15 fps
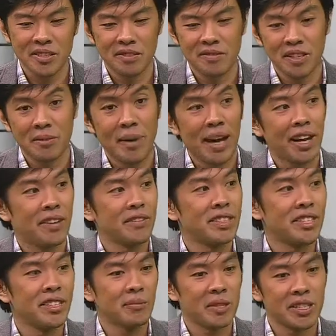of feedback I've
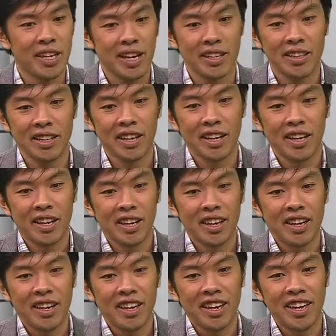seen was that,
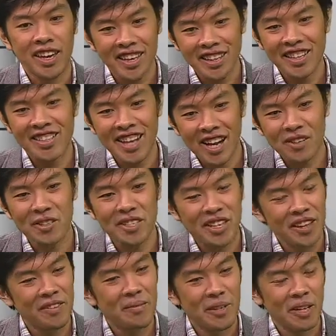hey, this actually
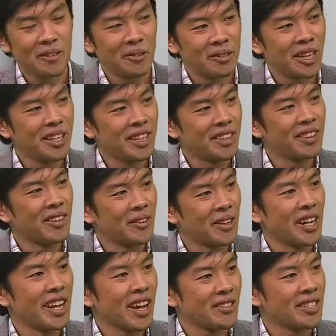gave me a route I didn't know,
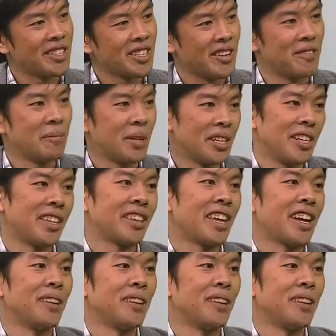and I actually saved money and time.